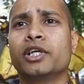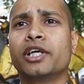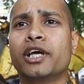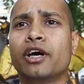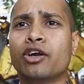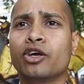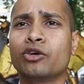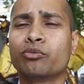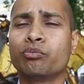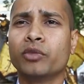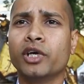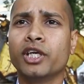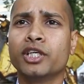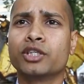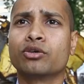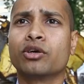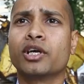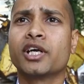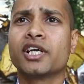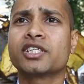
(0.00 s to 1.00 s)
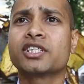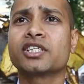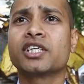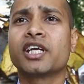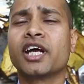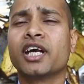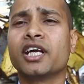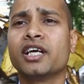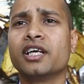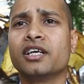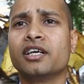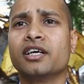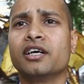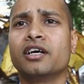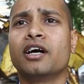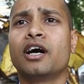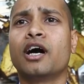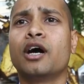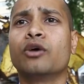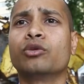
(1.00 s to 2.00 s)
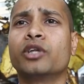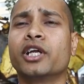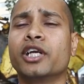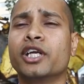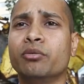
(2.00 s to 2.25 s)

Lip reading: development to understand how the